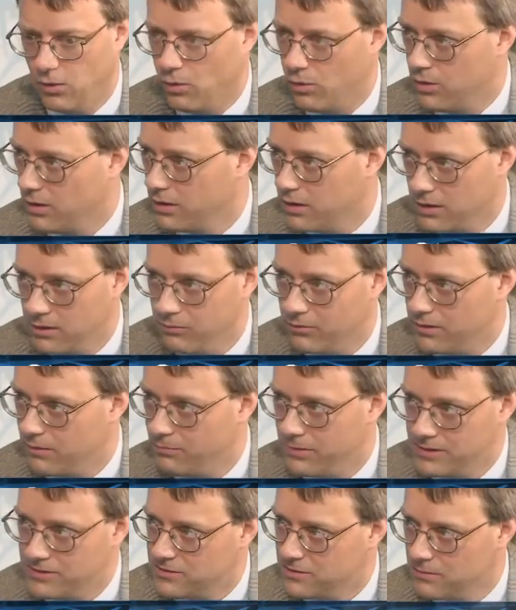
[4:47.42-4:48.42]
Oregon with
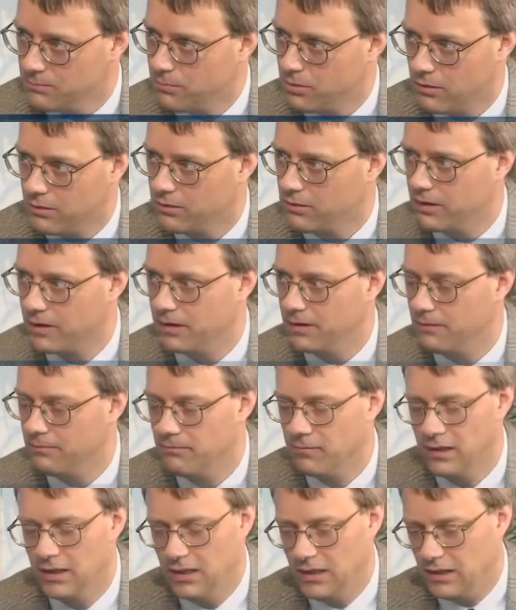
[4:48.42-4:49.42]
the Betsy
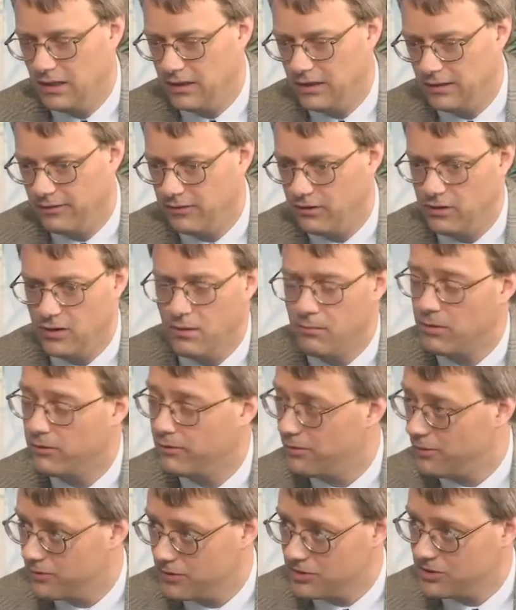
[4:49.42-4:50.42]
program. There are a
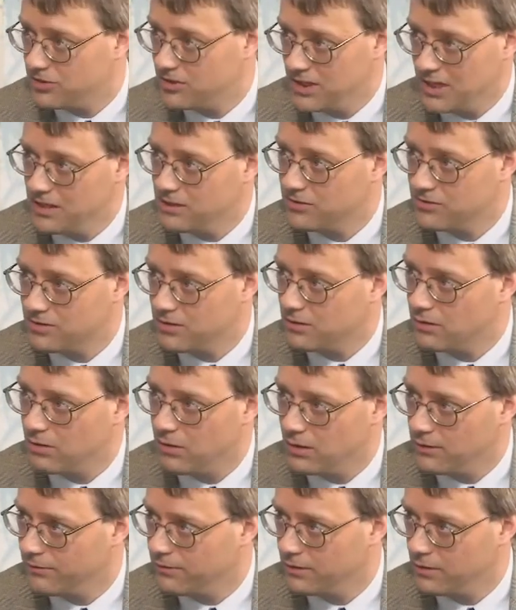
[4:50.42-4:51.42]
number of other states that
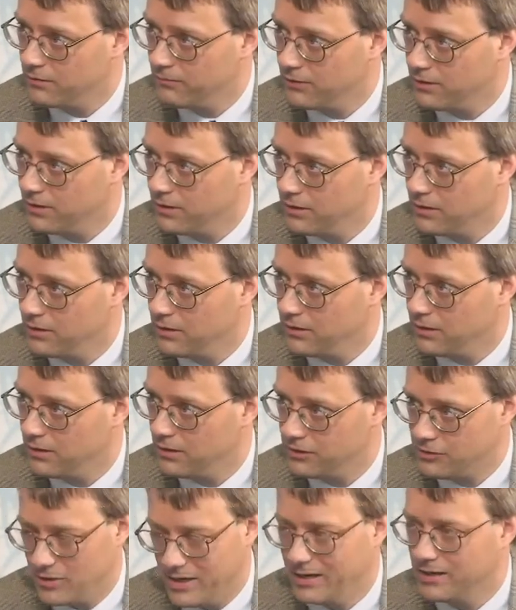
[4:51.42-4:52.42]
are offering very
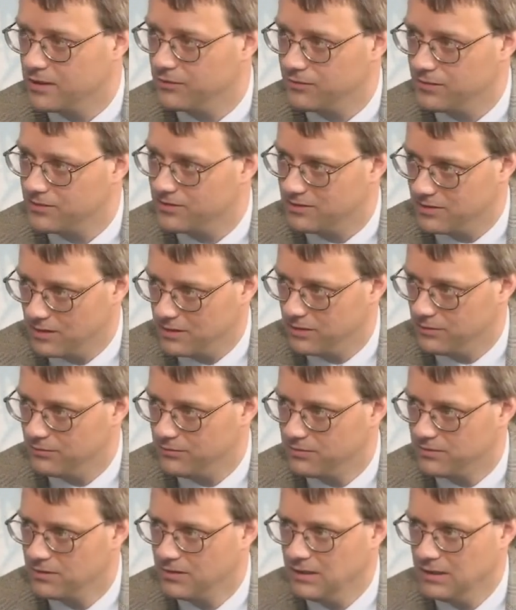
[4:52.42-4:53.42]
attractive
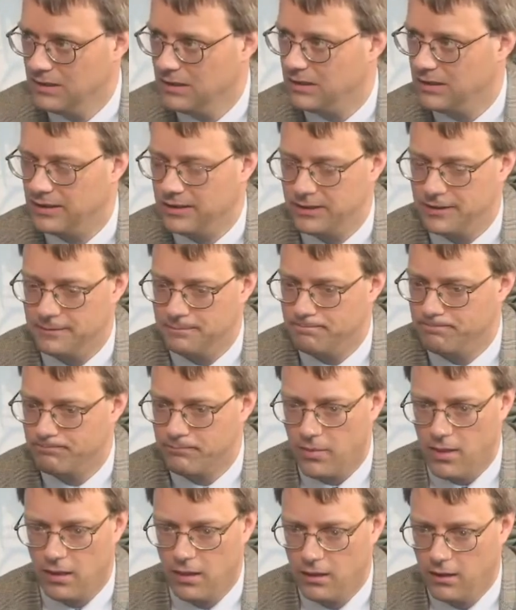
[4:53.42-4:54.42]
incentives,
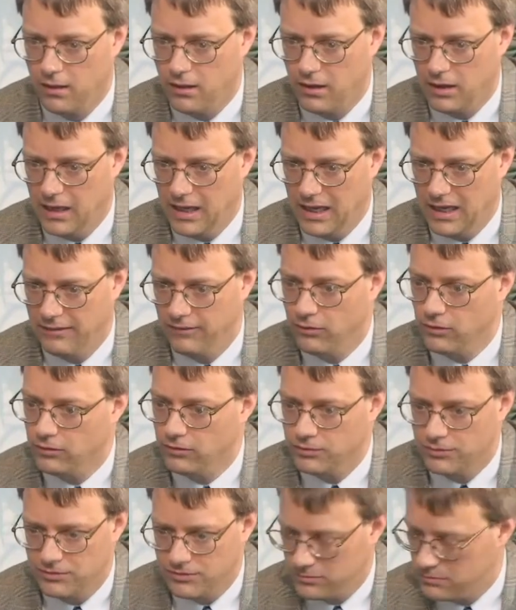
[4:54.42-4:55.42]
and
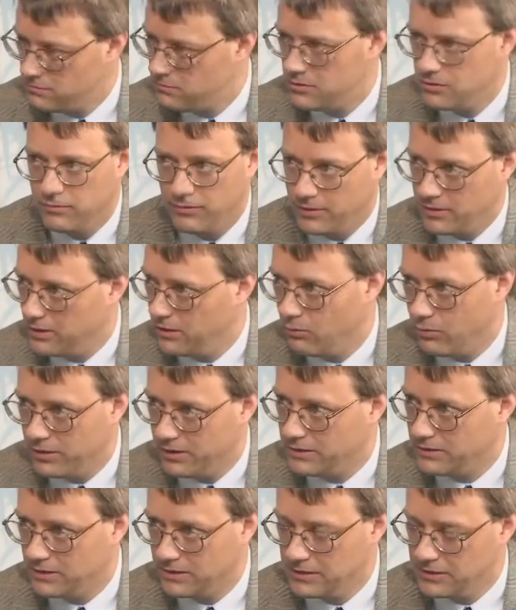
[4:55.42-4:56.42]
those do vary
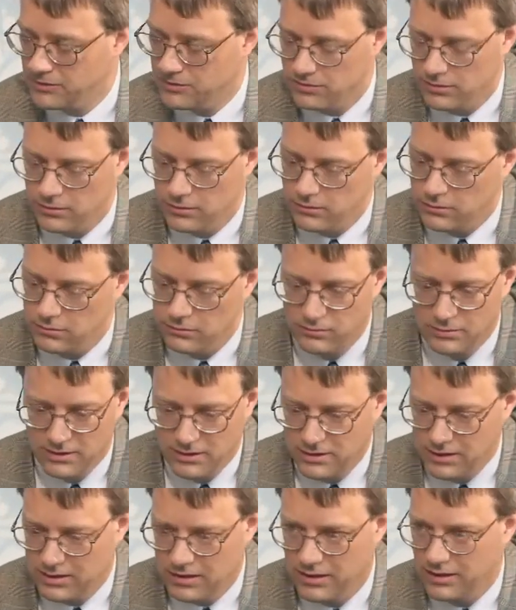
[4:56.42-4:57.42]
wildly. So
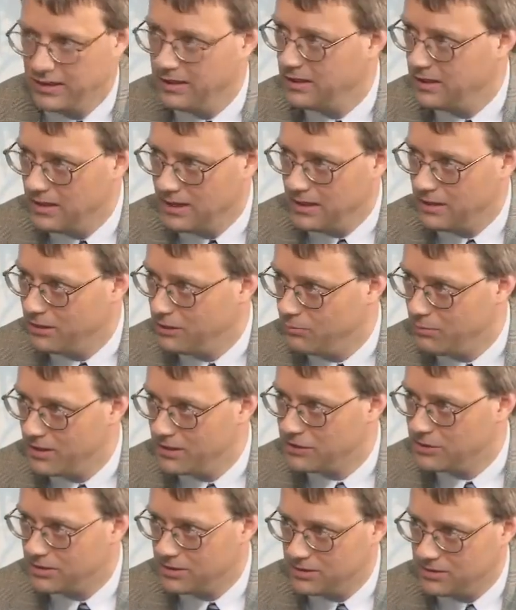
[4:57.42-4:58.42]
Indiana, you
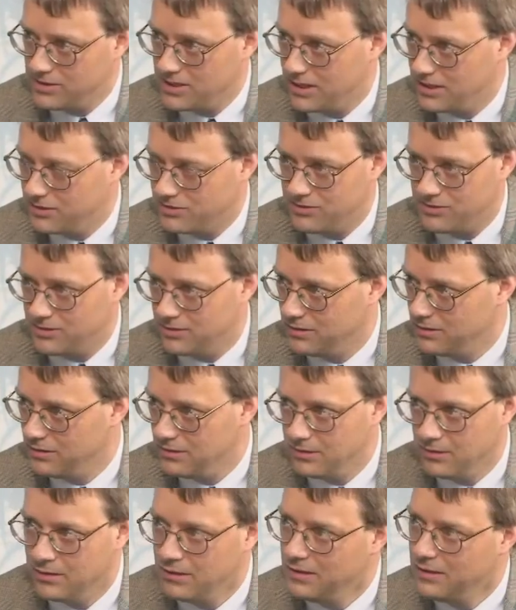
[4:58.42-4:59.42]
mentioned,
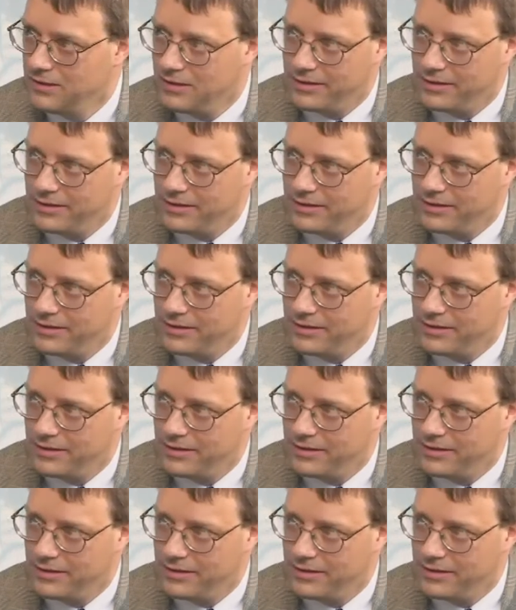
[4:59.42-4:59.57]
Tennessee,